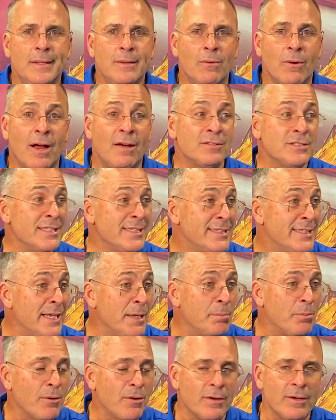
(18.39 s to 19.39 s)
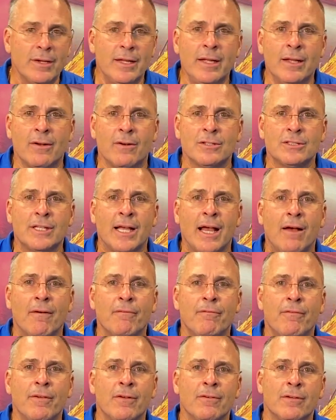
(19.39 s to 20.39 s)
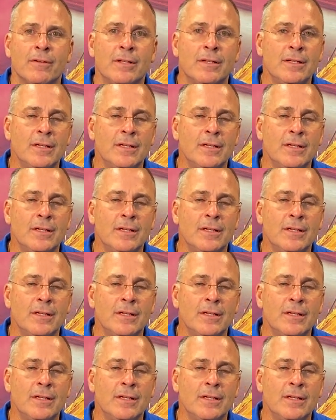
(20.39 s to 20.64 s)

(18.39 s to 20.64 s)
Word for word: we're obviously deeper in, in our scout field.